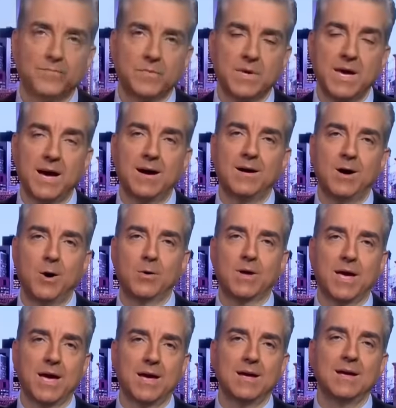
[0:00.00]
Yeah,
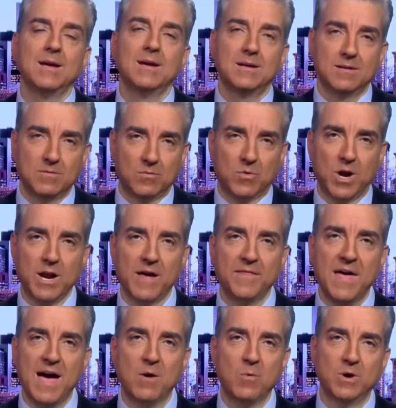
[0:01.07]
okay. Run on
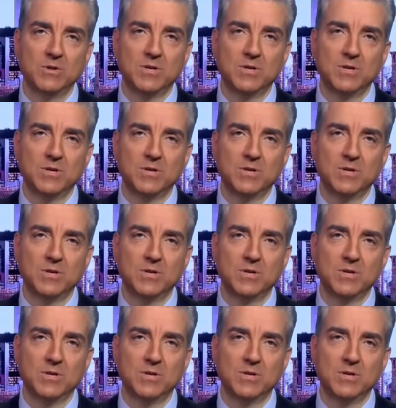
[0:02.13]
that one